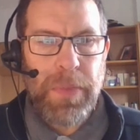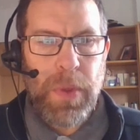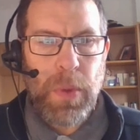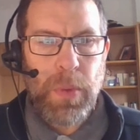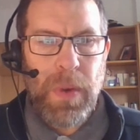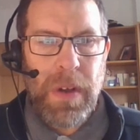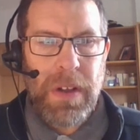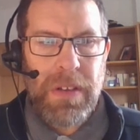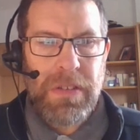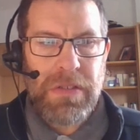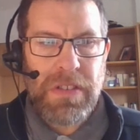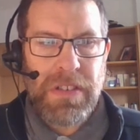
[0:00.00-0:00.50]

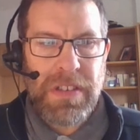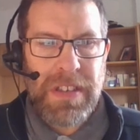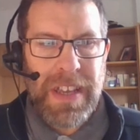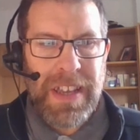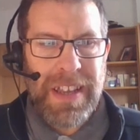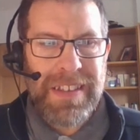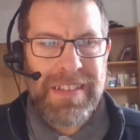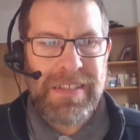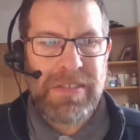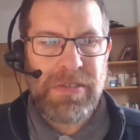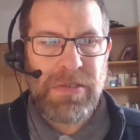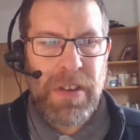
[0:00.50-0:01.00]
whilst
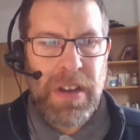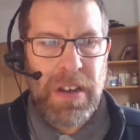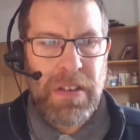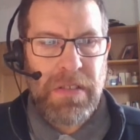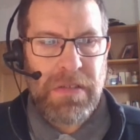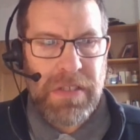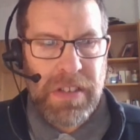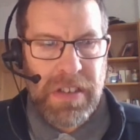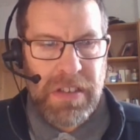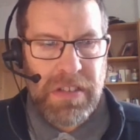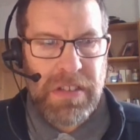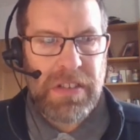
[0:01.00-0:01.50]
zinc is extremely
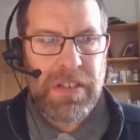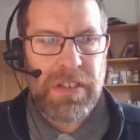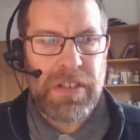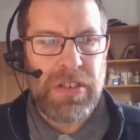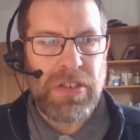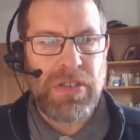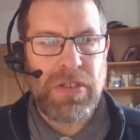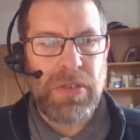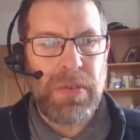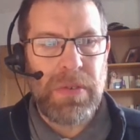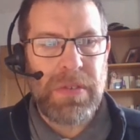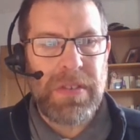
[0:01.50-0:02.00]
resistant
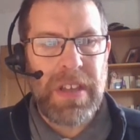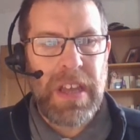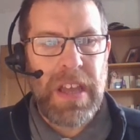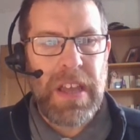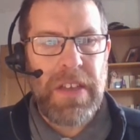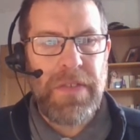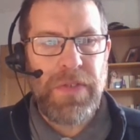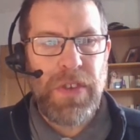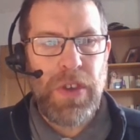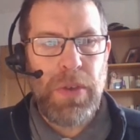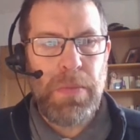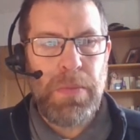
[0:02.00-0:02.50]
to salt,
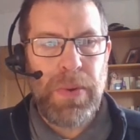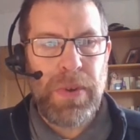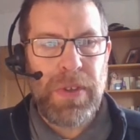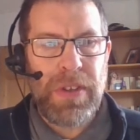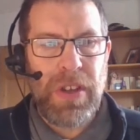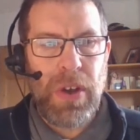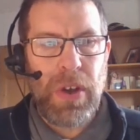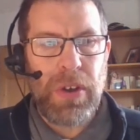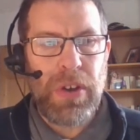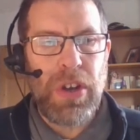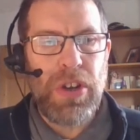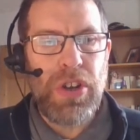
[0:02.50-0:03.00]
if you
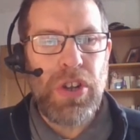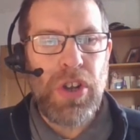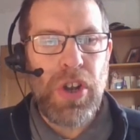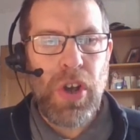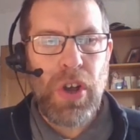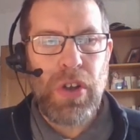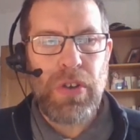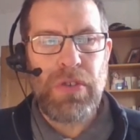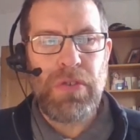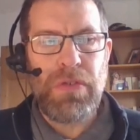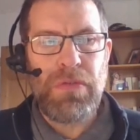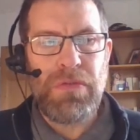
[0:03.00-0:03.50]
put it on a
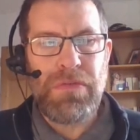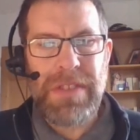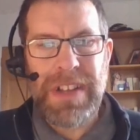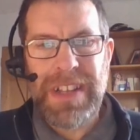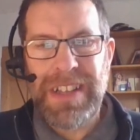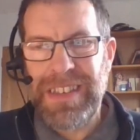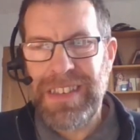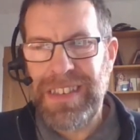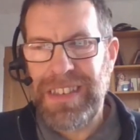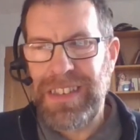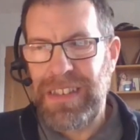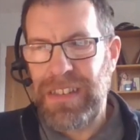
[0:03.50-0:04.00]

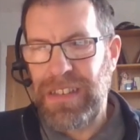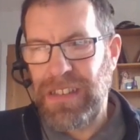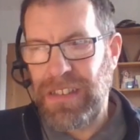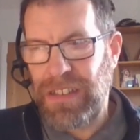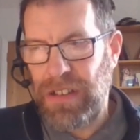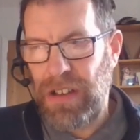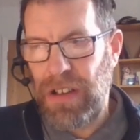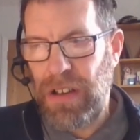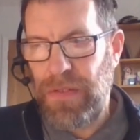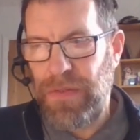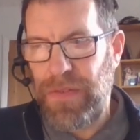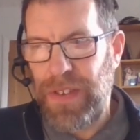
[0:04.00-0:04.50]
non-rinsed
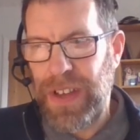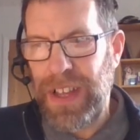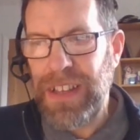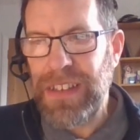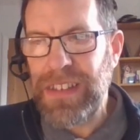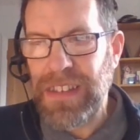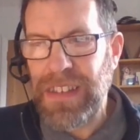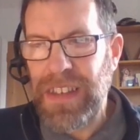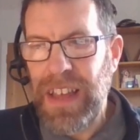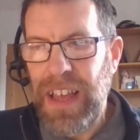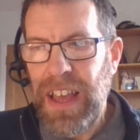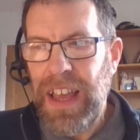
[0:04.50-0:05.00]

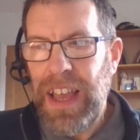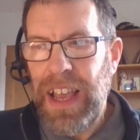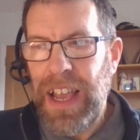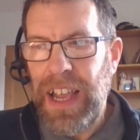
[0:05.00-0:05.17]
surface,